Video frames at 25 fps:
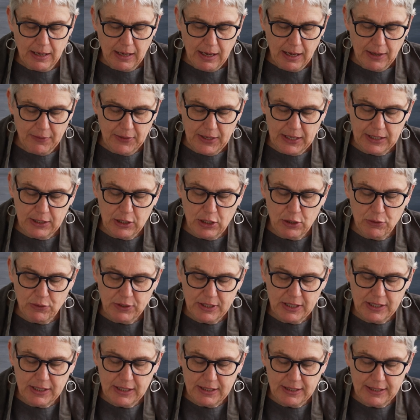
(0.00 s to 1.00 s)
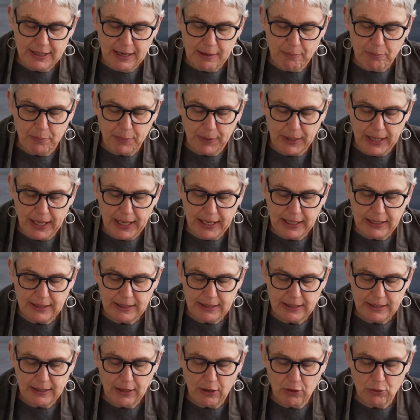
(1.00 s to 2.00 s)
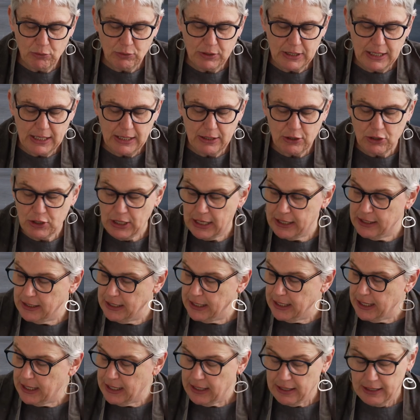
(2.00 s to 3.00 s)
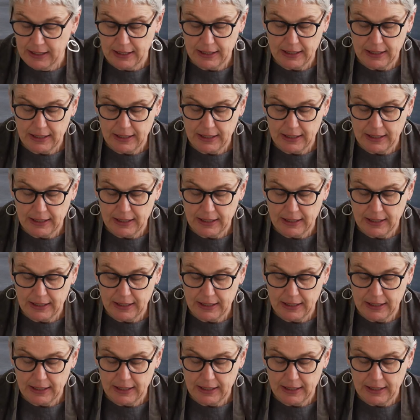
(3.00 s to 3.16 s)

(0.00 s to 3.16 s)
And then using the template, holding it gently,